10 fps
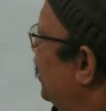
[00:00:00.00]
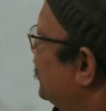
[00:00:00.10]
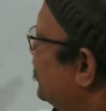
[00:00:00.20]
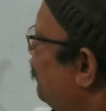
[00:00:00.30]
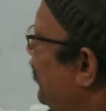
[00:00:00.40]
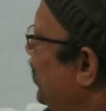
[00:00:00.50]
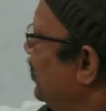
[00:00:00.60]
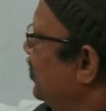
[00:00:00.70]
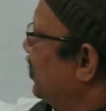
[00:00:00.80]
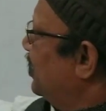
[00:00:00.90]

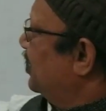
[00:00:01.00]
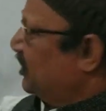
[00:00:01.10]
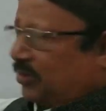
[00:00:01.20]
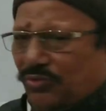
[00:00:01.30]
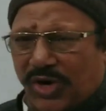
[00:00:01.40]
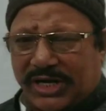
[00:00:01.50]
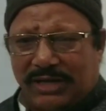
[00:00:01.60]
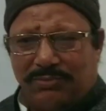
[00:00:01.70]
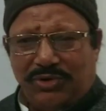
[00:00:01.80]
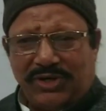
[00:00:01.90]
explain the
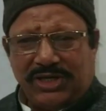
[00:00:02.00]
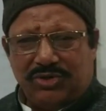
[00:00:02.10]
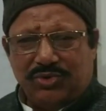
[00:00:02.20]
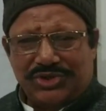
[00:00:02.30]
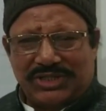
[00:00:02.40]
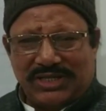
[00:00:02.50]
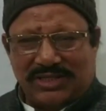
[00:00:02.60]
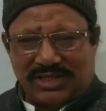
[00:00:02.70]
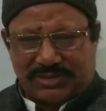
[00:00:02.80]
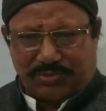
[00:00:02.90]
vocabulary used
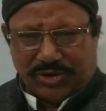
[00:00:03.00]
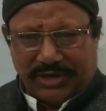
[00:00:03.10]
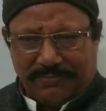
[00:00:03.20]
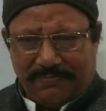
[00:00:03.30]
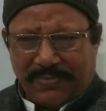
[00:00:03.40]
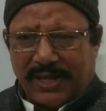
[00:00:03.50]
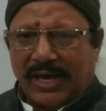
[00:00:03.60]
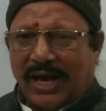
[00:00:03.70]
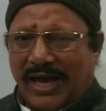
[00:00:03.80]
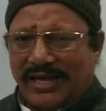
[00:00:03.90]
in this poem
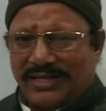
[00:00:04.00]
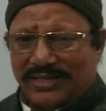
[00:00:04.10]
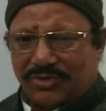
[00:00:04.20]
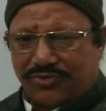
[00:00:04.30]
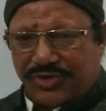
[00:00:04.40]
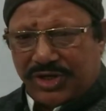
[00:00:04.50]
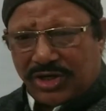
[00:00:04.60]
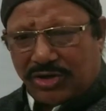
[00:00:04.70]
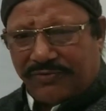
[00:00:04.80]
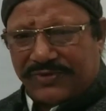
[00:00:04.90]
and the
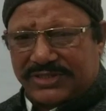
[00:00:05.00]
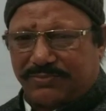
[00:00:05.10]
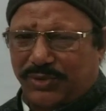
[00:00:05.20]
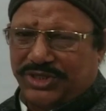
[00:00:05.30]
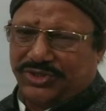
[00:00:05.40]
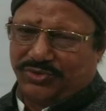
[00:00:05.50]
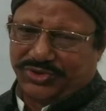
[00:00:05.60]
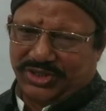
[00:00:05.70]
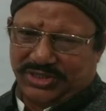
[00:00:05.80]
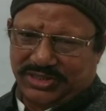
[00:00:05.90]
figure of speech
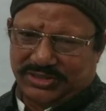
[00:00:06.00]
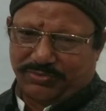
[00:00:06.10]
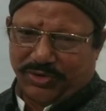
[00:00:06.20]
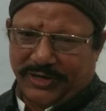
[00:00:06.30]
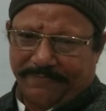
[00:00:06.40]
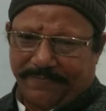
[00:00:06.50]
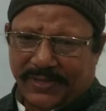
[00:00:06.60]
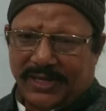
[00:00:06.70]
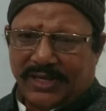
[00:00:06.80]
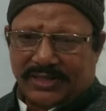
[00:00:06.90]
used in this poem.
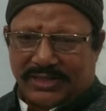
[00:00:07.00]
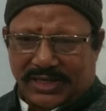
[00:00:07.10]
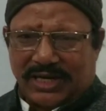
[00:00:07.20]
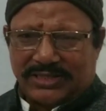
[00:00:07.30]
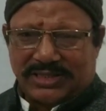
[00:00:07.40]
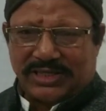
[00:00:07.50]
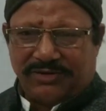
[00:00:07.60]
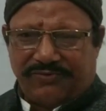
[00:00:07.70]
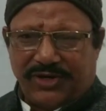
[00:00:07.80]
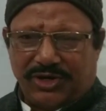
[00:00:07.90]
There are
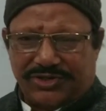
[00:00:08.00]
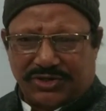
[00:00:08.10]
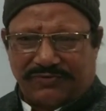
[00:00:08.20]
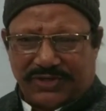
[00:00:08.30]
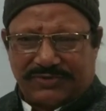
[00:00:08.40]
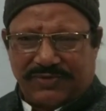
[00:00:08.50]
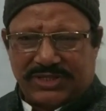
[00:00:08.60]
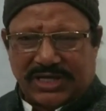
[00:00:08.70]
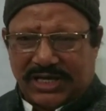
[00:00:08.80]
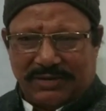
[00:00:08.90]
certain figures of
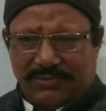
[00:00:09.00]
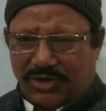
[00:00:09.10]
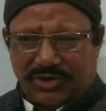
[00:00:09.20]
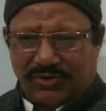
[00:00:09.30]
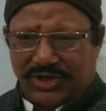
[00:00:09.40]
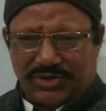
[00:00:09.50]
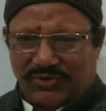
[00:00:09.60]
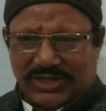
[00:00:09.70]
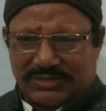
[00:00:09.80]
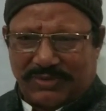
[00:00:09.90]
speech I am not going
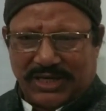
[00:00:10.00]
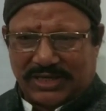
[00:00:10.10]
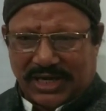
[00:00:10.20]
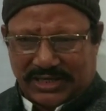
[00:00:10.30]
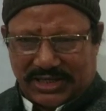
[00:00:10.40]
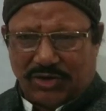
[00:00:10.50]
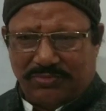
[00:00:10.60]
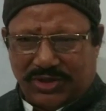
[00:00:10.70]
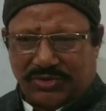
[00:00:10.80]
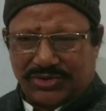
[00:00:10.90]
to explain right
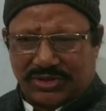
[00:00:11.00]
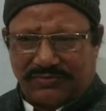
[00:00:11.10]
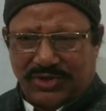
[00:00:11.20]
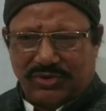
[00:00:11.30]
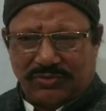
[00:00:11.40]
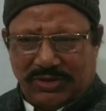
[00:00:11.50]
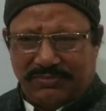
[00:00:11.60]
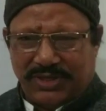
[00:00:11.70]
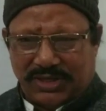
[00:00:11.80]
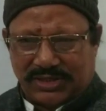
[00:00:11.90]
now because the video
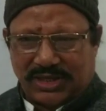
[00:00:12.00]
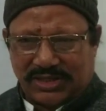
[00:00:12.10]
will be a